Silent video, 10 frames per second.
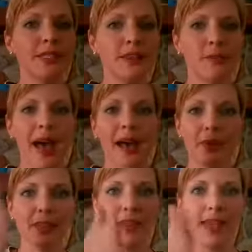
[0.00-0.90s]
so bad
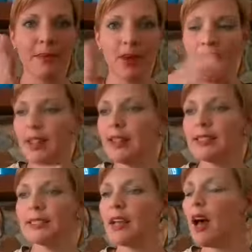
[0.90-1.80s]
with the camera on
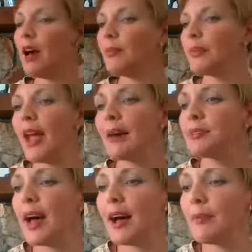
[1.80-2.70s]
this um,
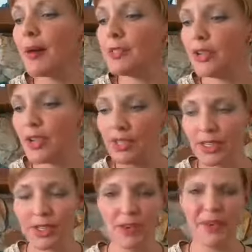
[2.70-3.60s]
laptop. I'm so used
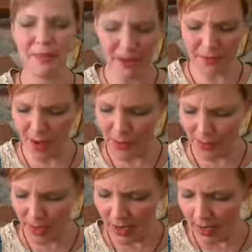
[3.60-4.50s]
to doing my
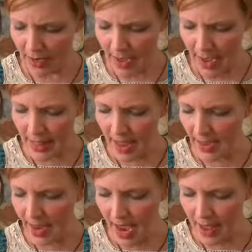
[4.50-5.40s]
phone. And
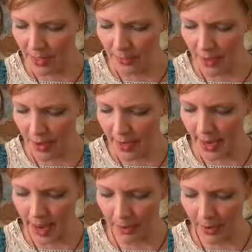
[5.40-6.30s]
then I threw in
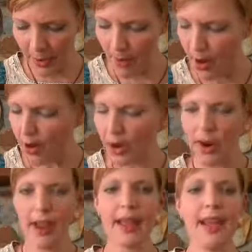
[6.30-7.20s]
a
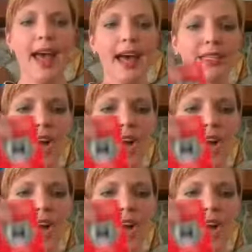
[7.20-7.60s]
bookmarker and it has